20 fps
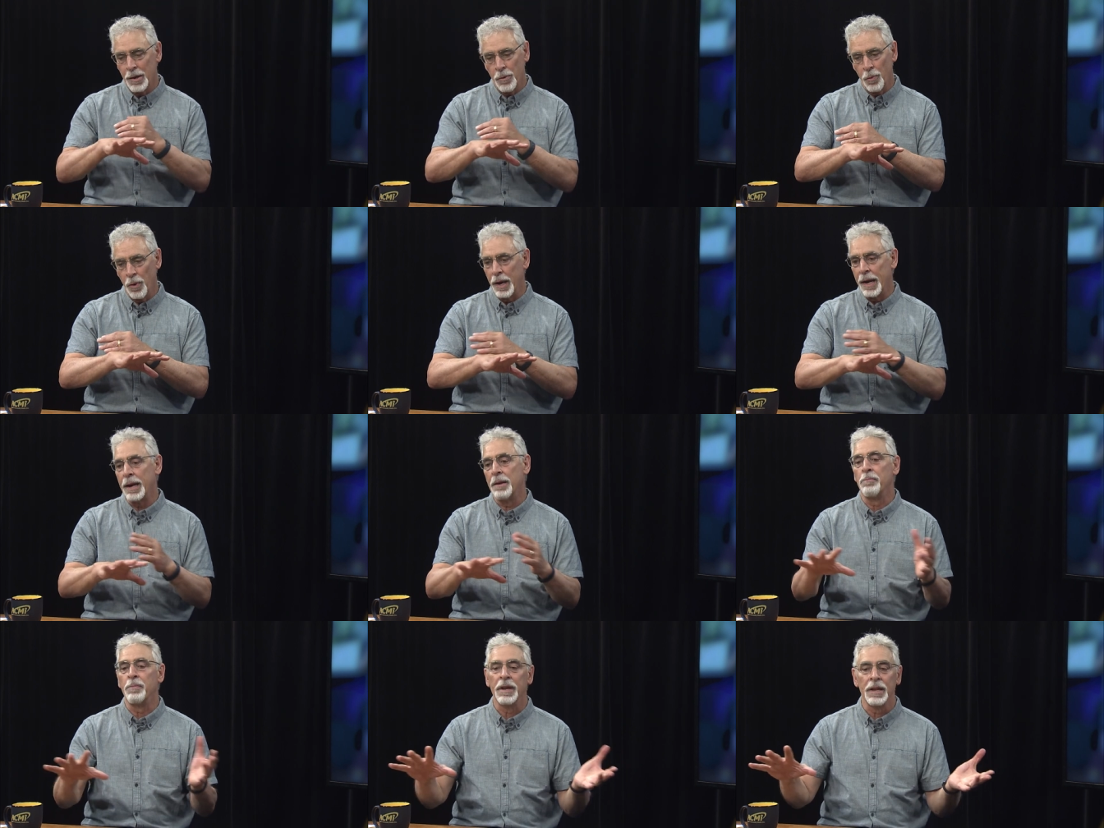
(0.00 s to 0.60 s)
what
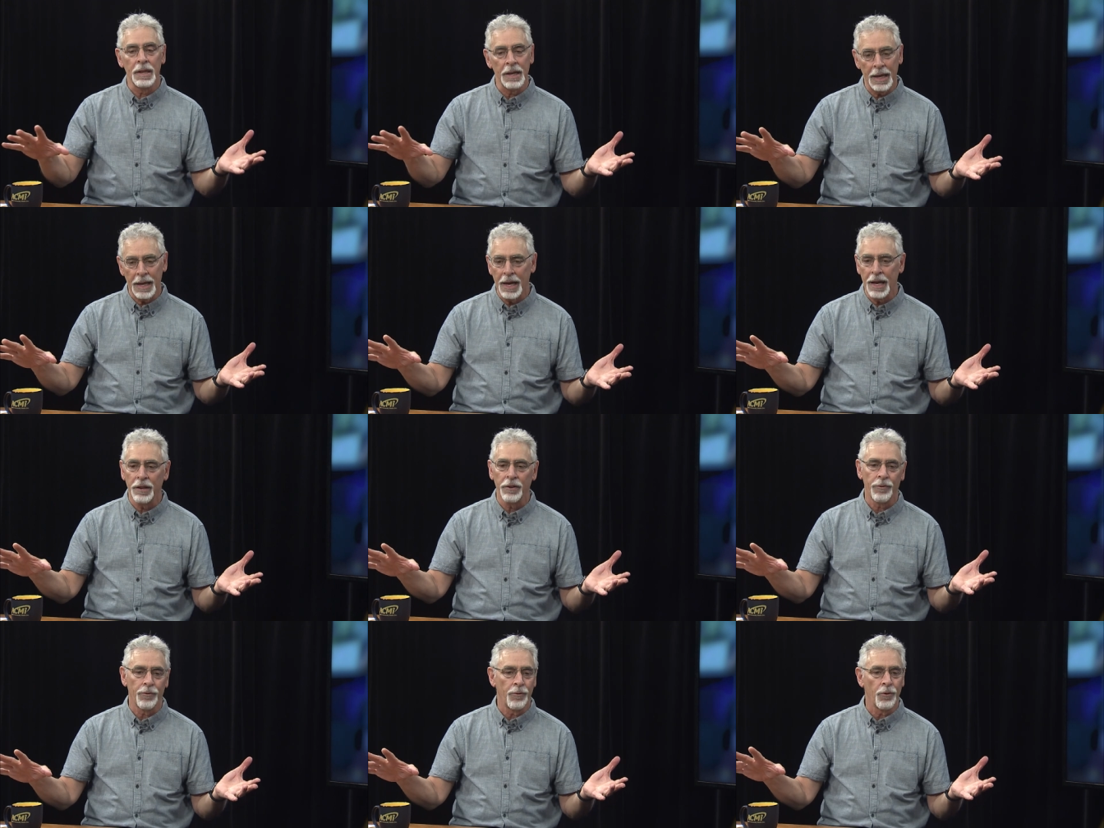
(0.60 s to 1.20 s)
had been the
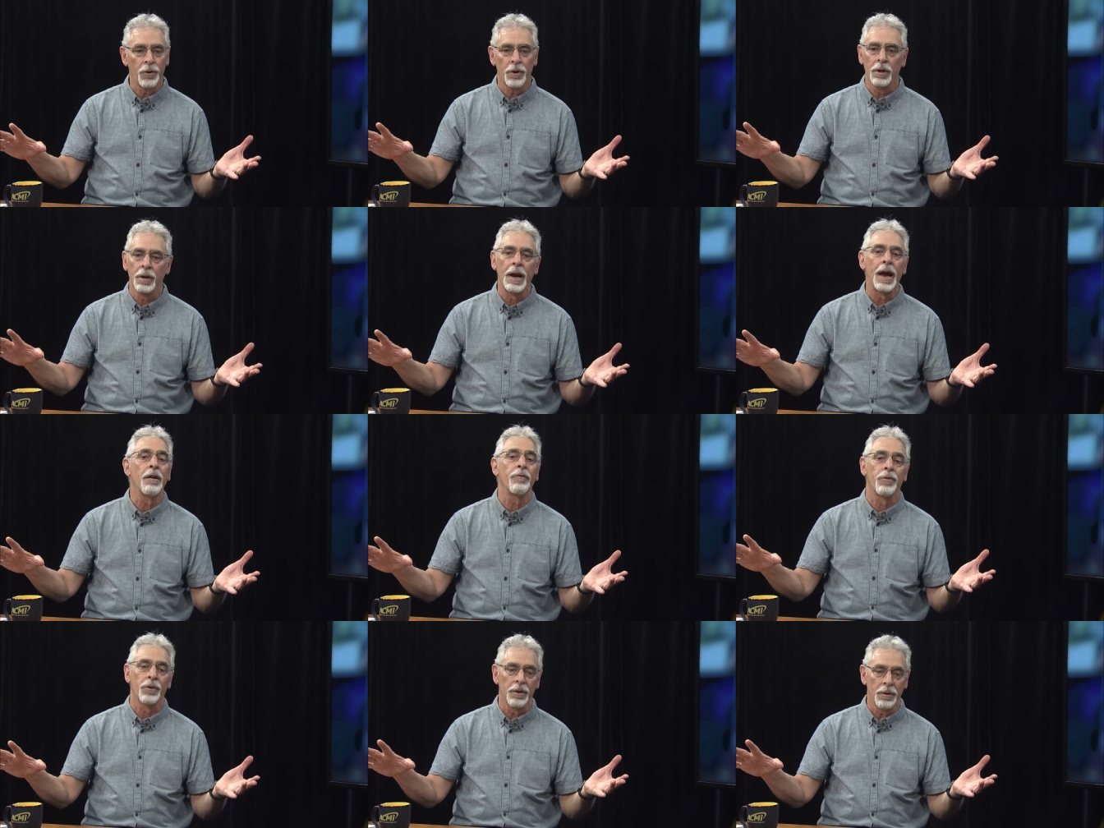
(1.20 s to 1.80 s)
case
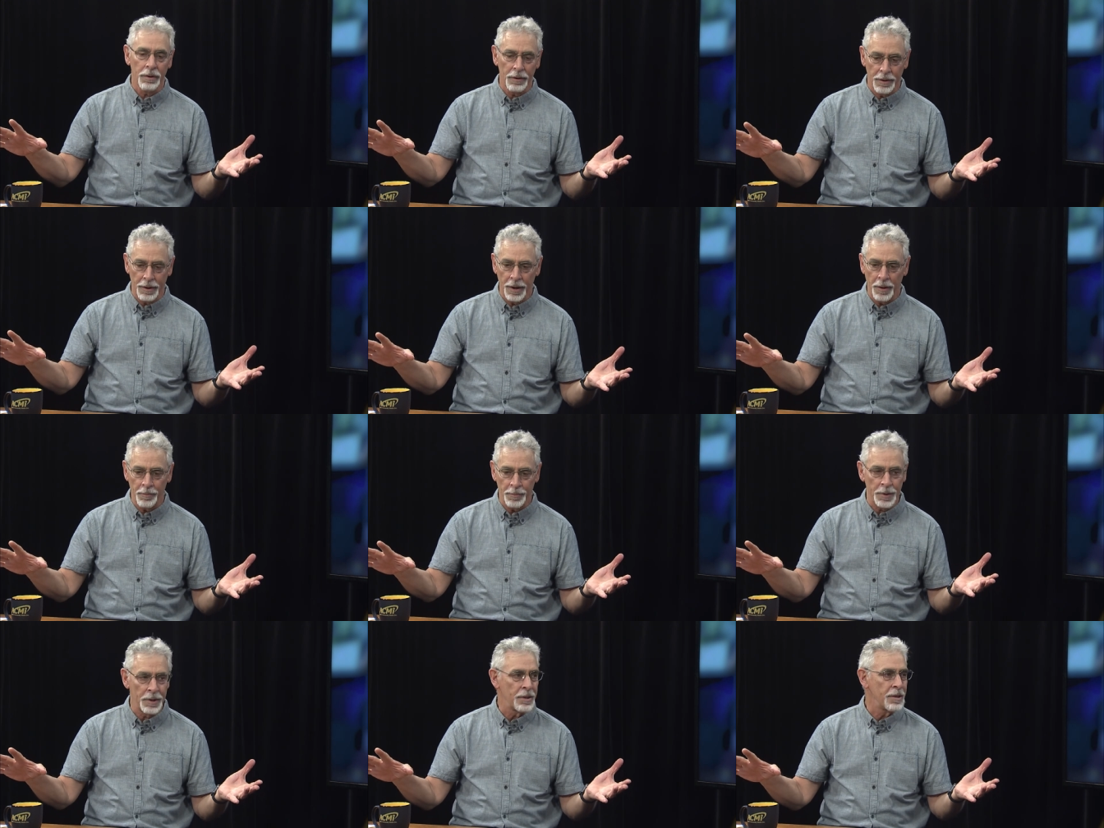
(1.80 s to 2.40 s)
forever
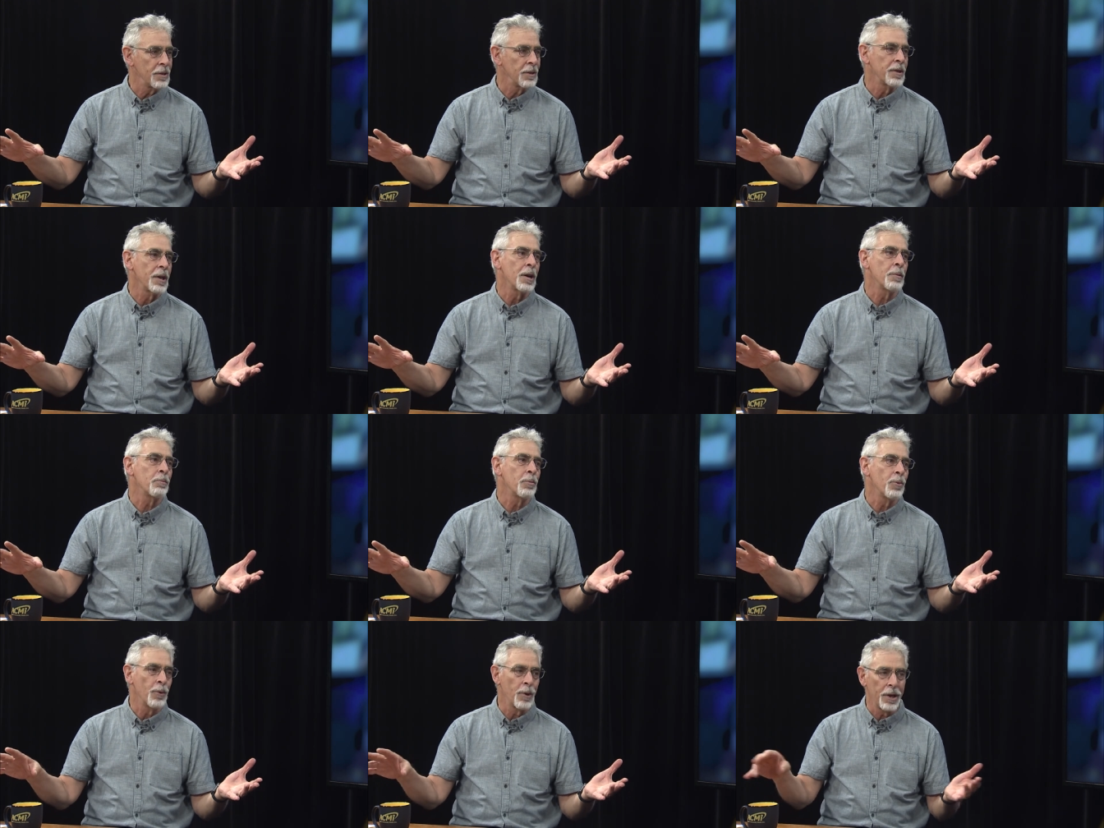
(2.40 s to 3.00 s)
up until
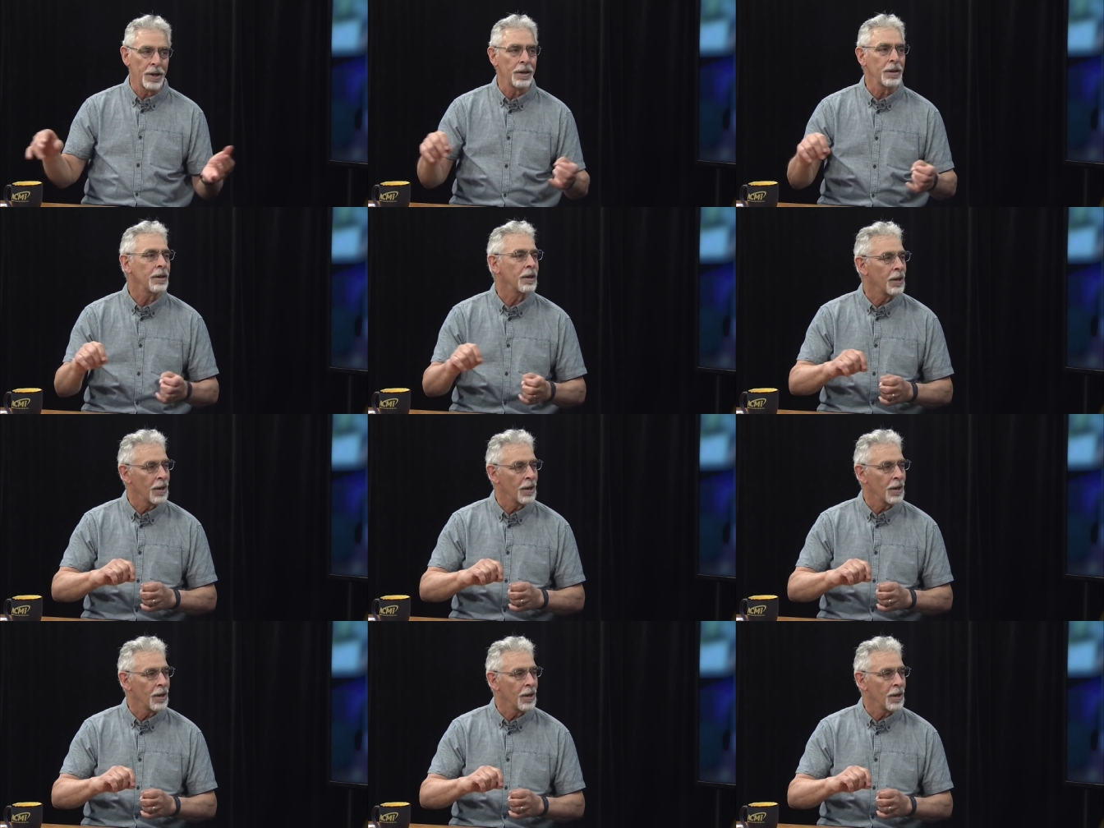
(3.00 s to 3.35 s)
that point. Yeah.